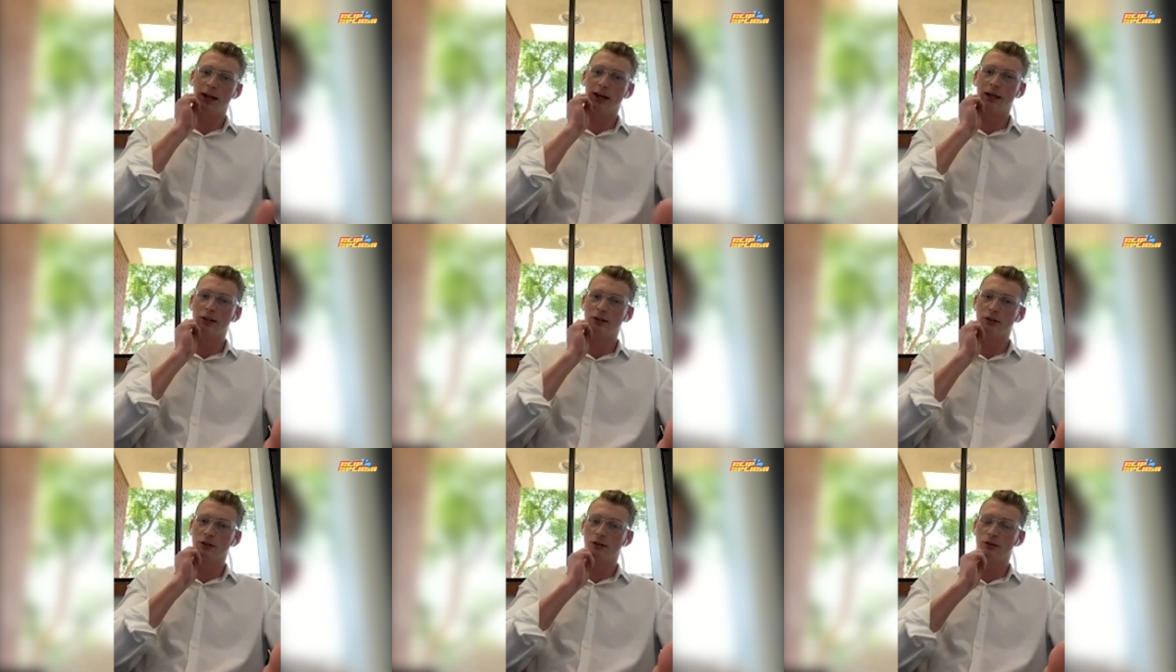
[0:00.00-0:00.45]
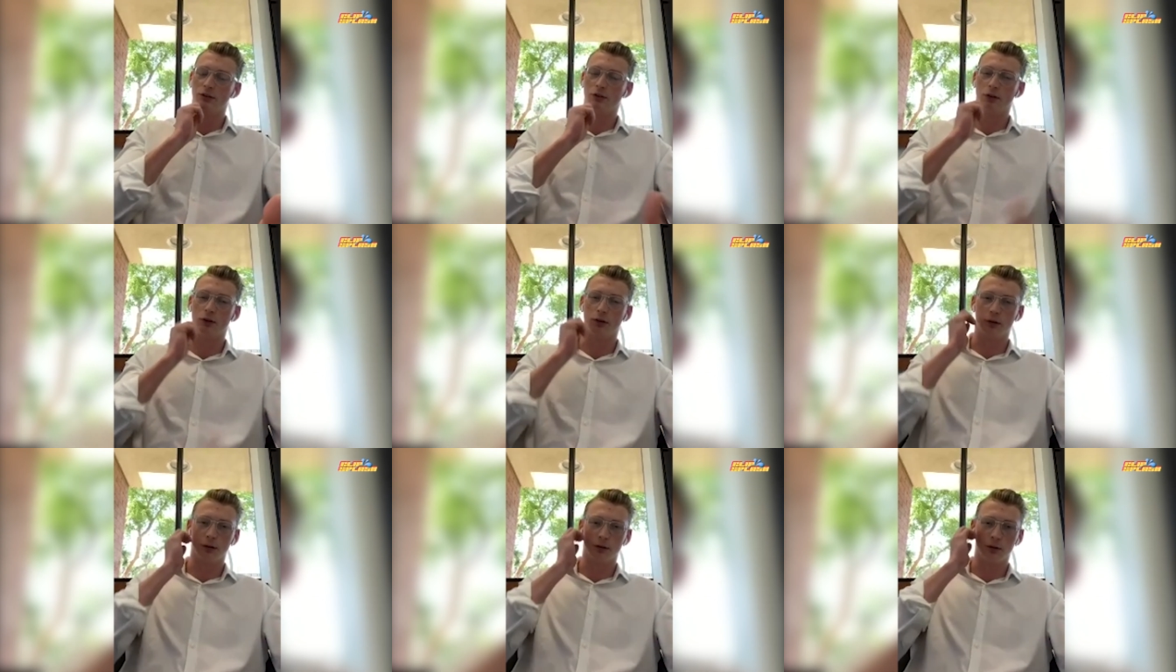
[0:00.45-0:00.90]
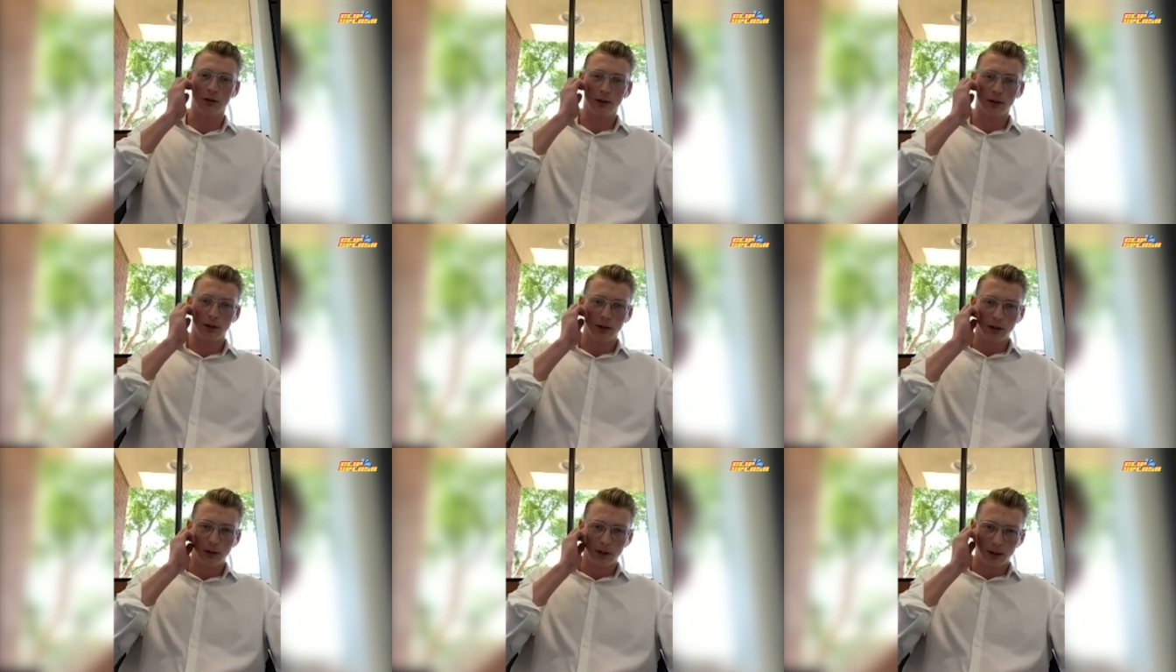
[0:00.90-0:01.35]
Hey, is this you?
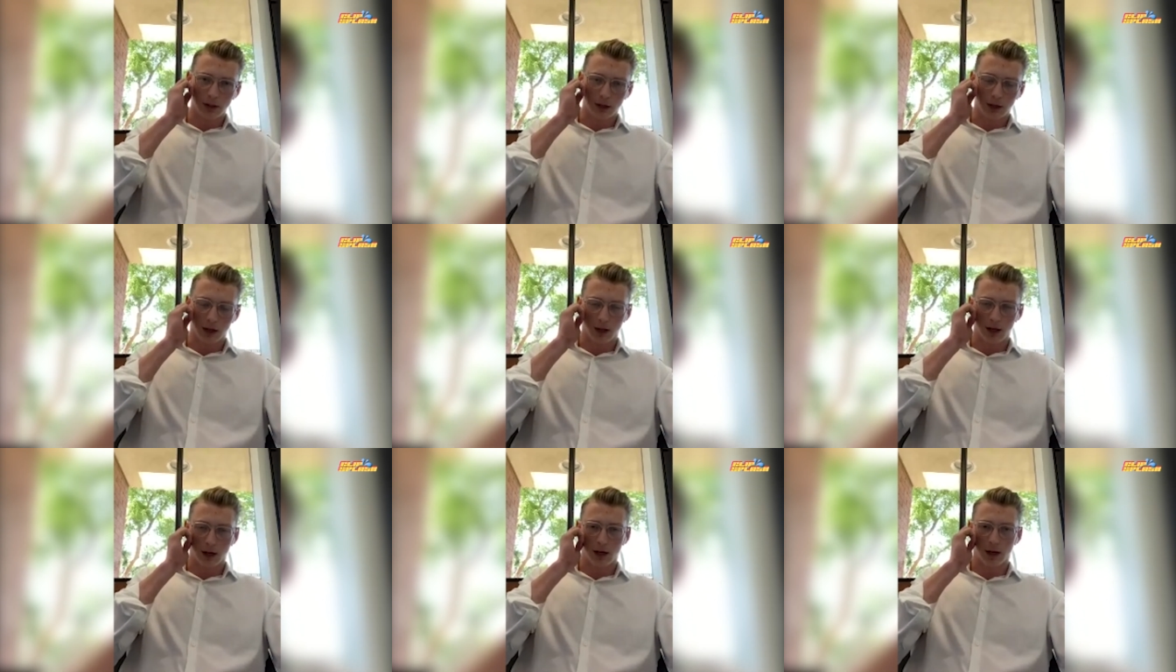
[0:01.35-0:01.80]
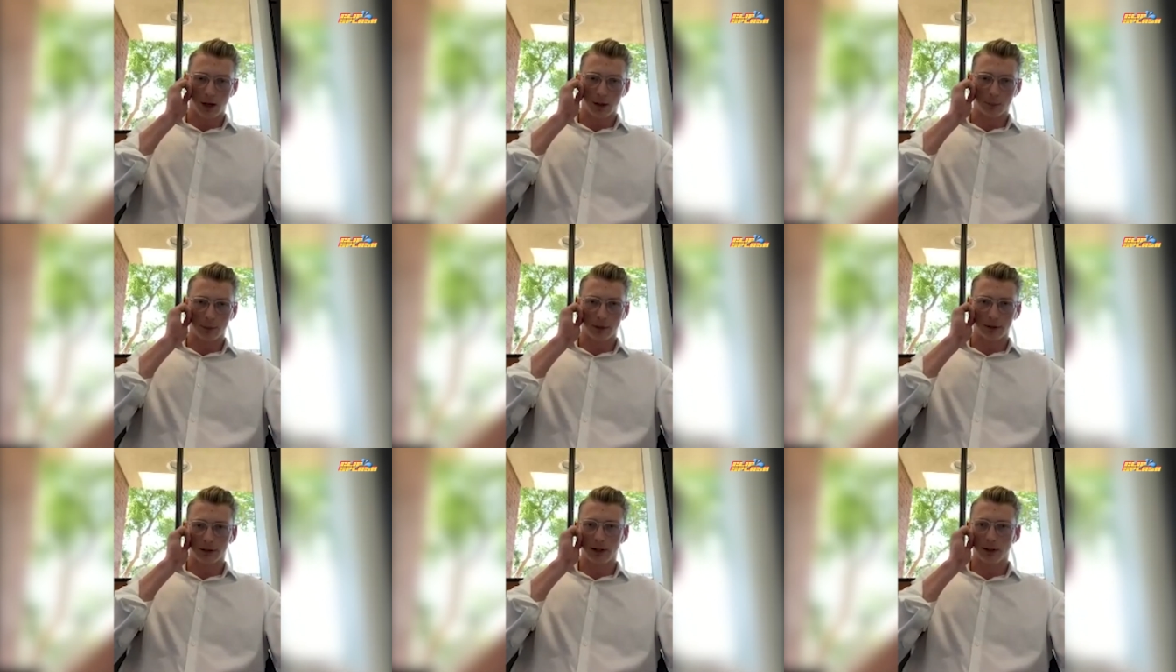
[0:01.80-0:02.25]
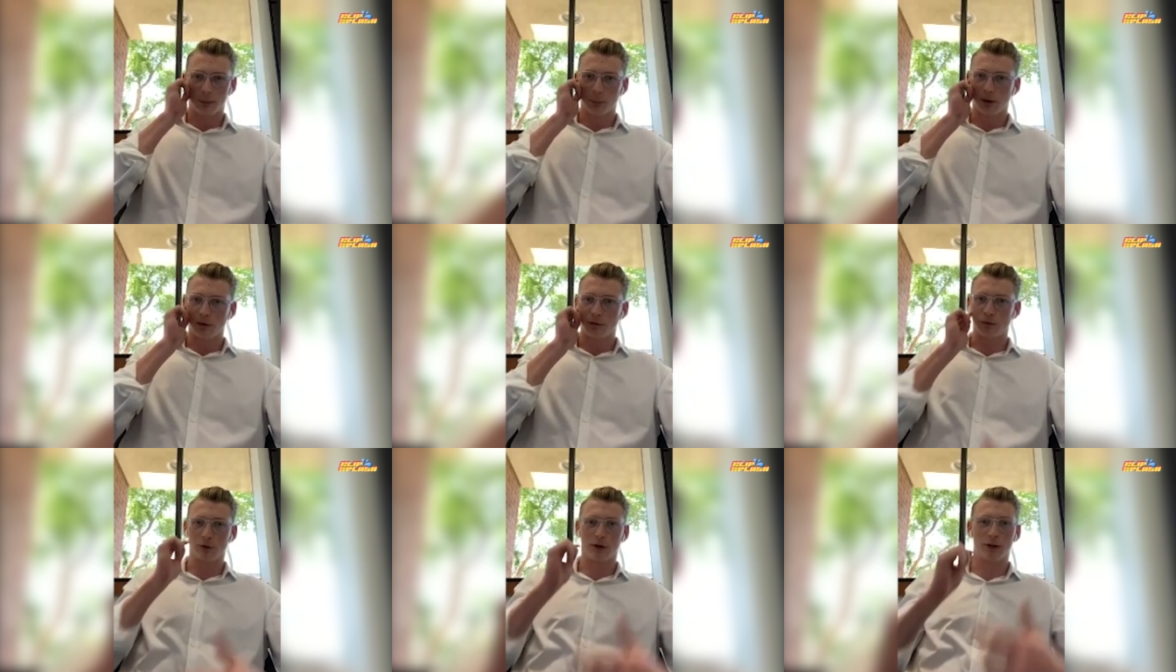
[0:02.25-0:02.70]
Um, and then
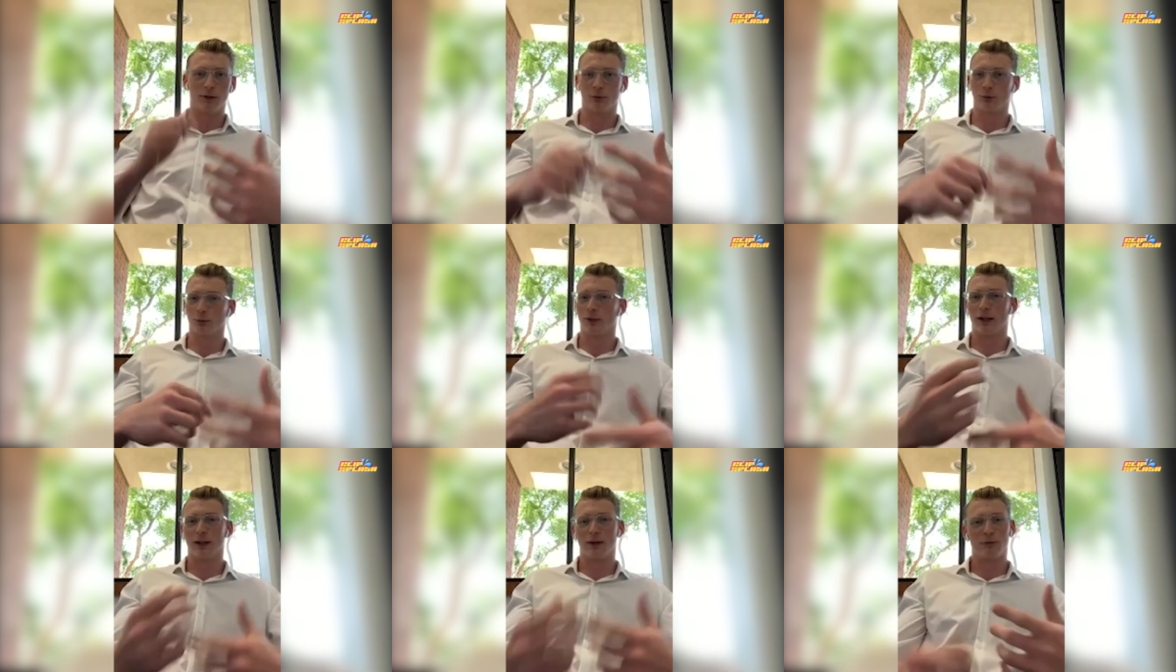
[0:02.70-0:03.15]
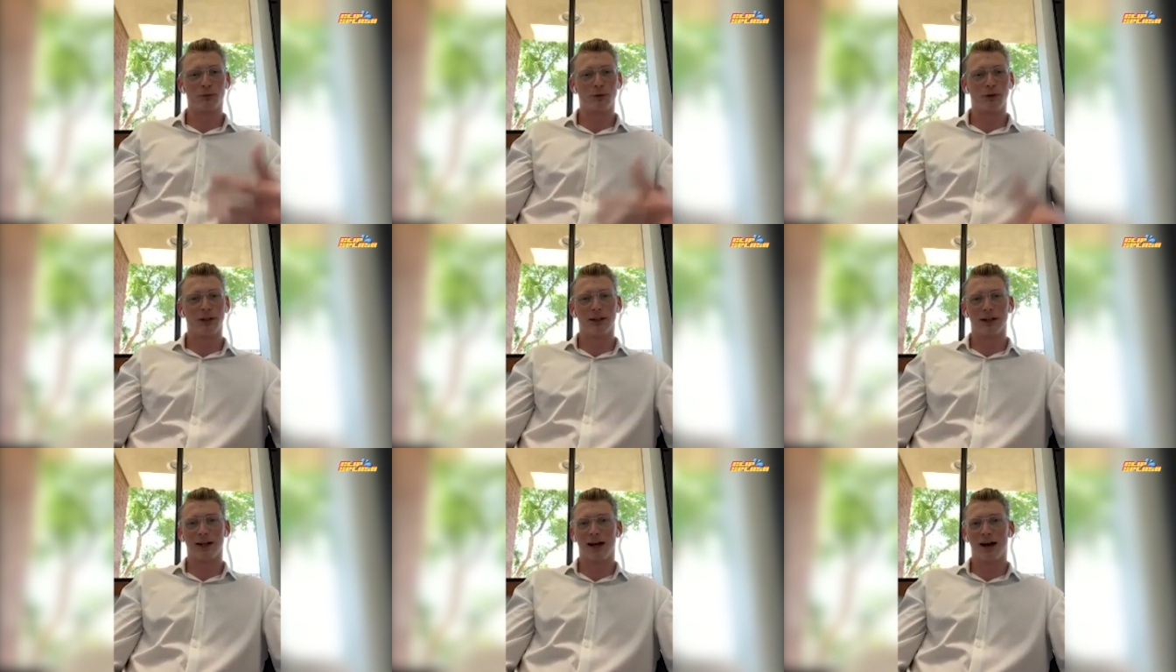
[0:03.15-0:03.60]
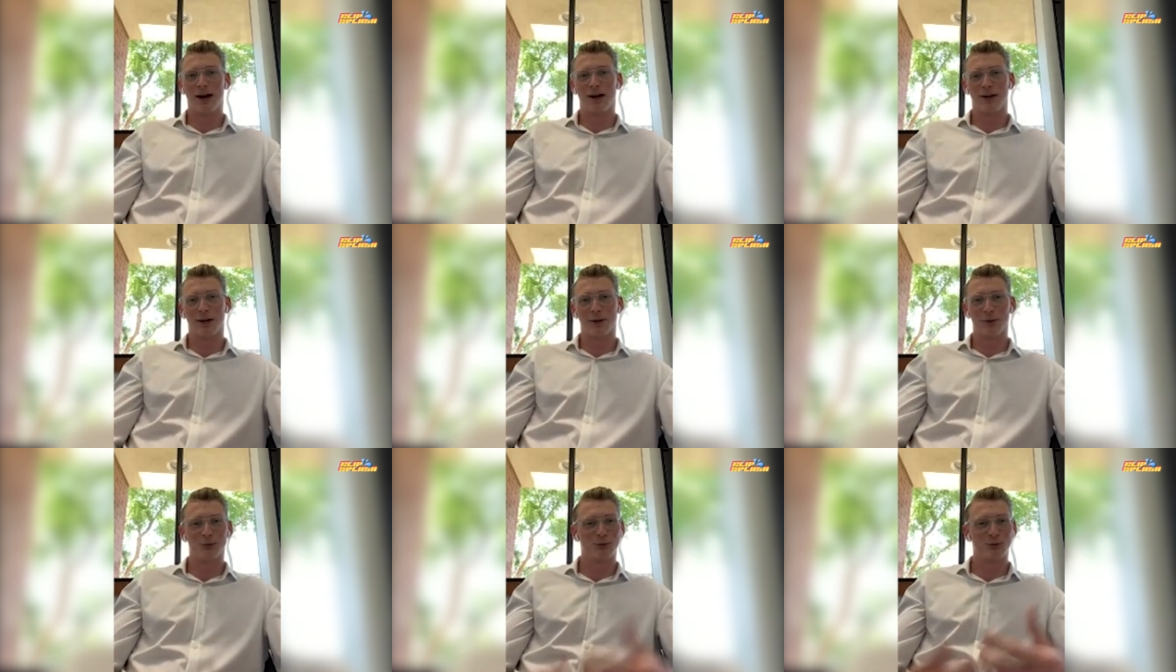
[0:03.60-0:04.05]
my friends were like freaking out.
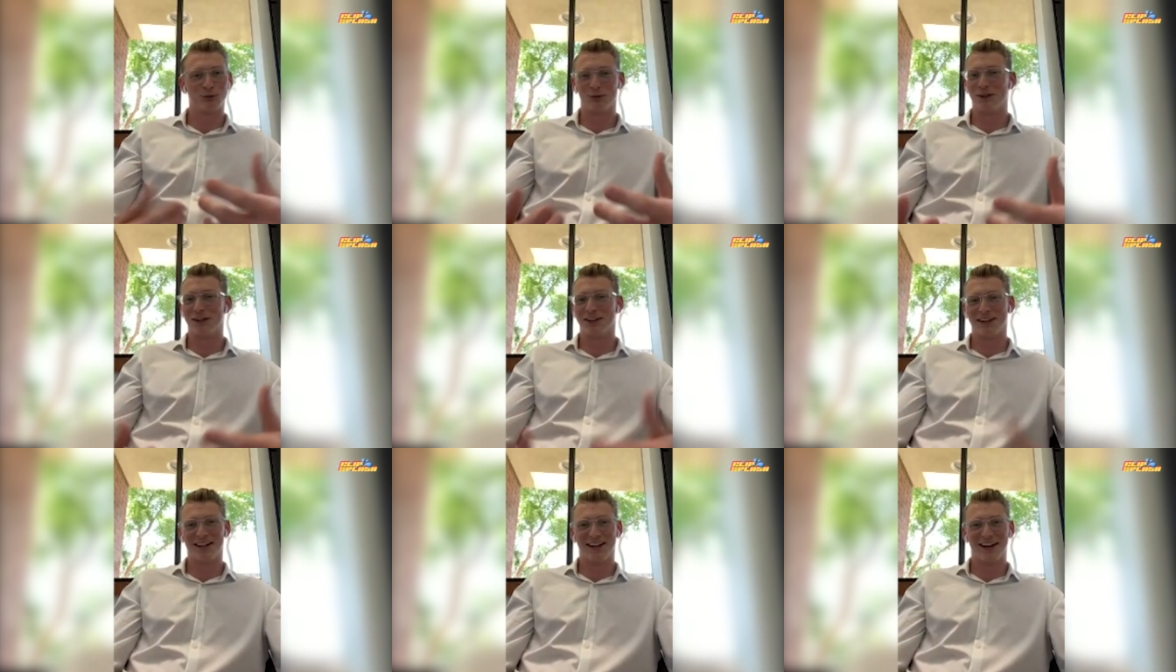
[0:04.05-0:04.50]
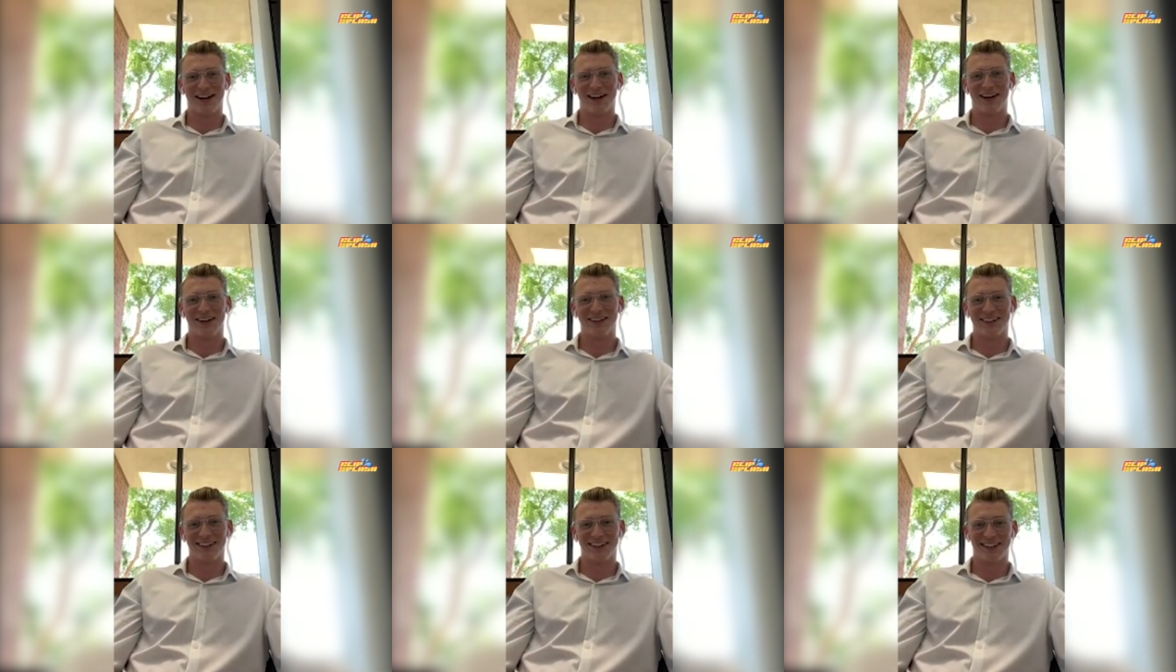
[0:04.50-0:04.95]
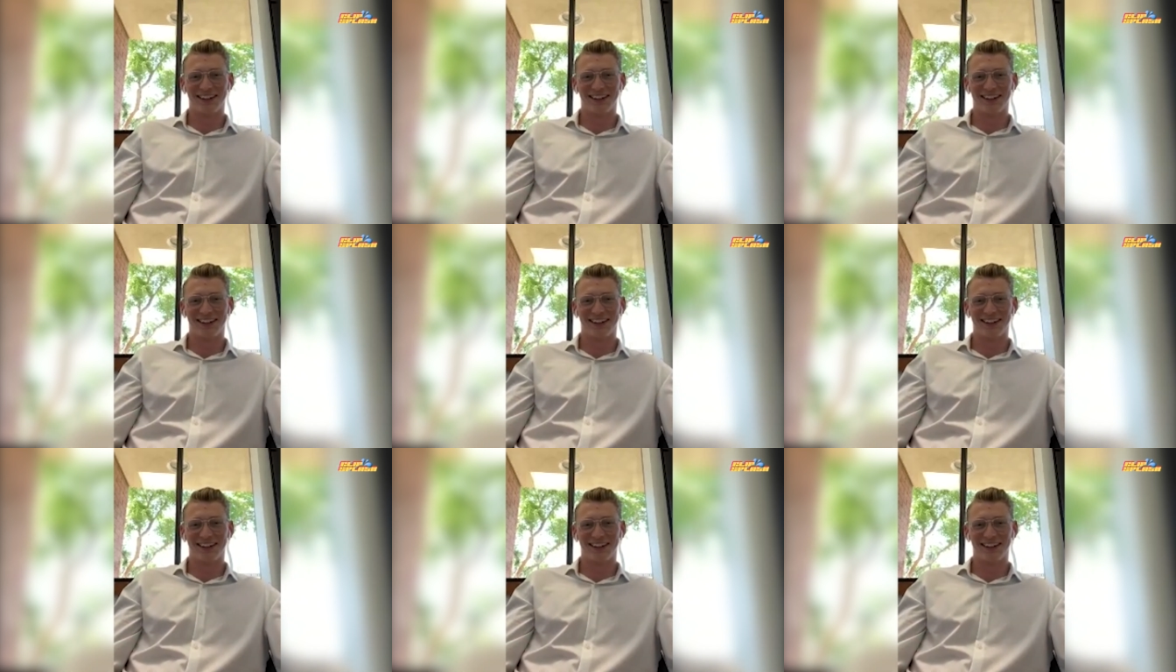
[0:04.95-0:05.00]
I was freaking out.